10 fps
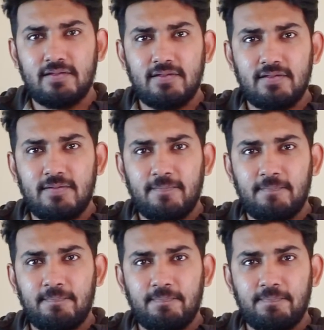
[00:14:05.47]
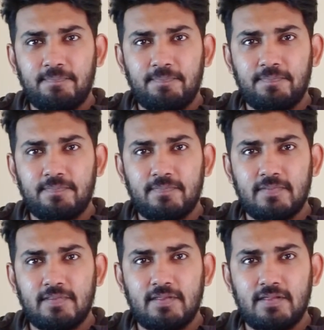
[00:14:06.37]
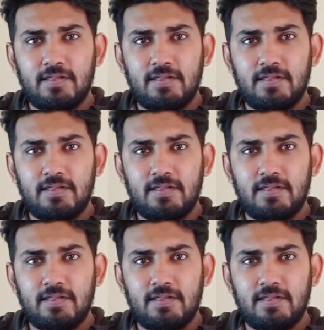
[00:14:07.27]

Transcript: (silence)